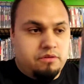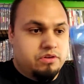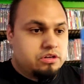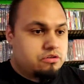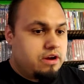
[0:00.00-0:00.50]

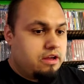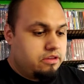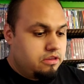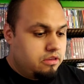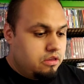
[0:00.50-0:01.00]
Victor
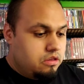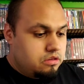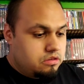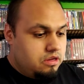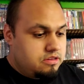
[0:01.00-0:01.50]
Crowley,
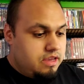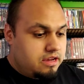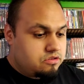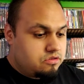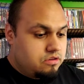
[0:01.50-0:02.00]
tons of
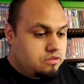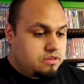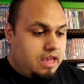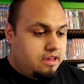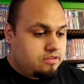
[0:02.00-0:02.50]
extras,
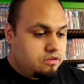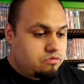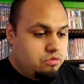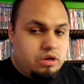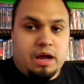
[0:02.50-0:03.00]
cast and
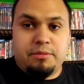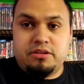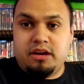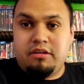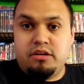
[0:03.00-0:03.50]
crew
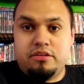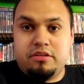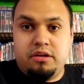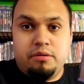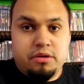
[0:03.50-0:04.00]
commentary.
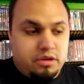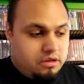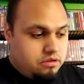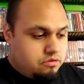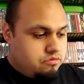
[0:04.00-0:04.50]
So
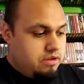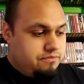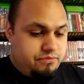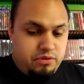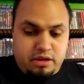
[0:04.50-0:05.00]

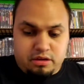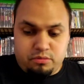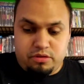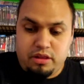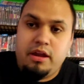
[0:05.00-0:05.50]
great flick.
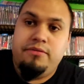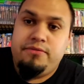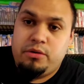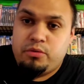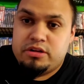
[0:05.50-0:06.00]
Was a lot of
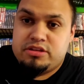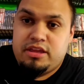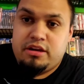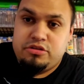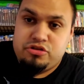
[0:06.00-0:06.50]
fun watching
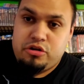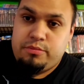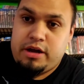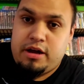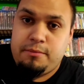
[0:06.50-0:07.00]
that on Joe
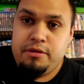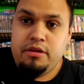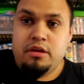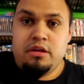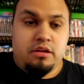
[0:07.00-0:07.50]
Bob.
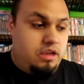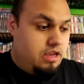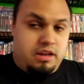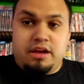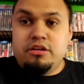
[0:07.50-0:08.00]

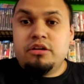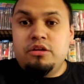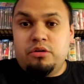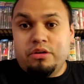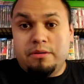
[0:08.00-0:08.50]
And now you can
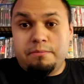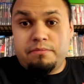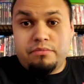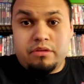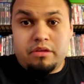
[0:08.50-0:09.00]
own it.
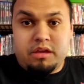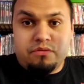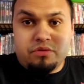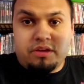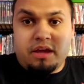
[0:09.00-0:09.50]

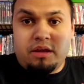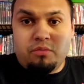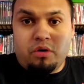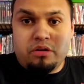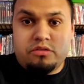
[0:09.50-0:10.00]
Evil Dead
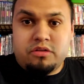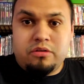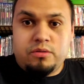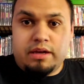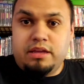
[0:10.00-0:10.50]
1 and
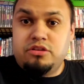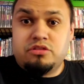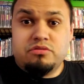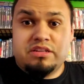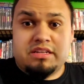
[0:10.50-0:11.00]
2, again,
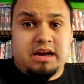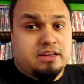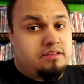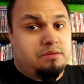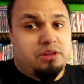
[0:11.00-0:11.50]
just
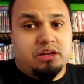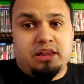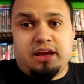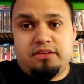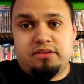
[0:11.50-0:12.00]
restocking some of the
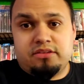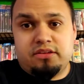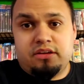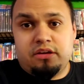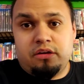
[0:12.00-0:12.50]
classics
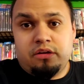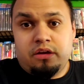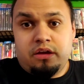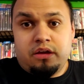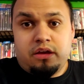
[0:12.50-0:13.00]
here,
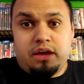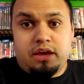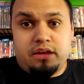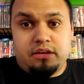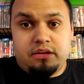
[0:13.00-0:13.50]

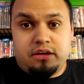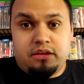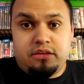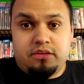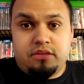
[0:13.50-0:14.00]
and
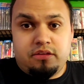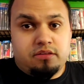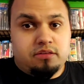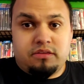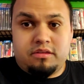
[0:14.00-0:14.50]

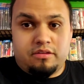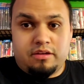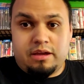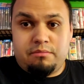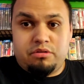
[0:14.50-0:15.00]
this
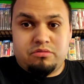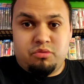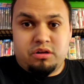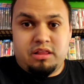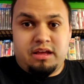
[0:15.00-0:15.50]
doesn't get much
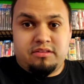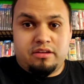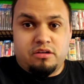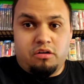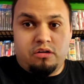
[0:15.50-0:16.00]
more
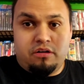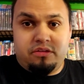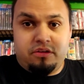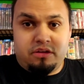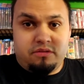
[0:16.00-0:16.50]
classic horror
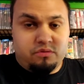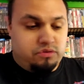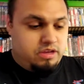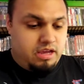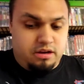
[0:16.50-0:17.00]
than Evil
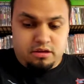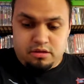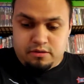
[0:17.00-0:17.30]
Dead,